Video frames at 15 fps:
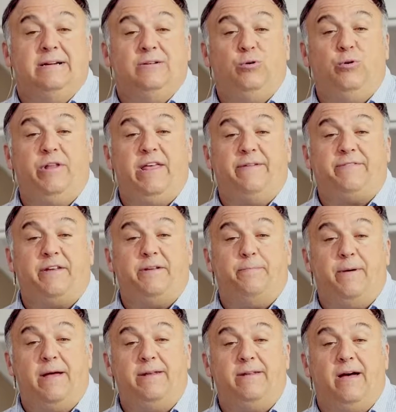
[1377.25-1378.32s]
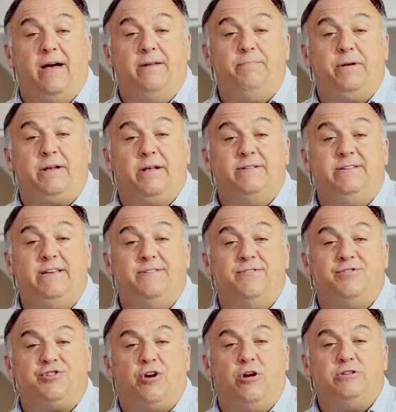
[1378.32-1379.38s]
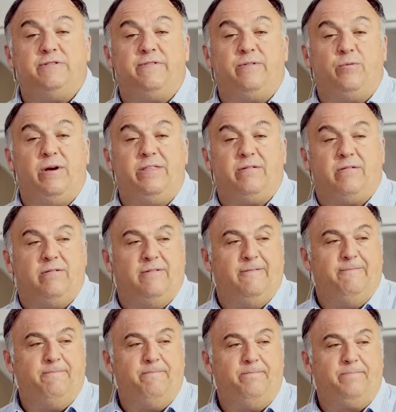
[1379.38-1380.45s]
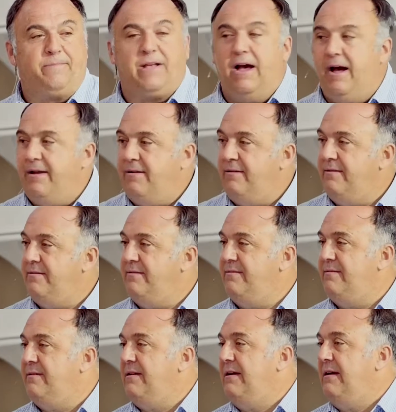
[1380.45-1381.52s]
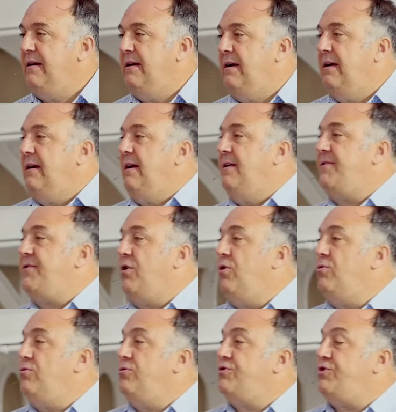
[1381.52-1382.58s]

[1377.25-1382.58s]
who do they have to depend on? Because he's in charge of the weather, God. And so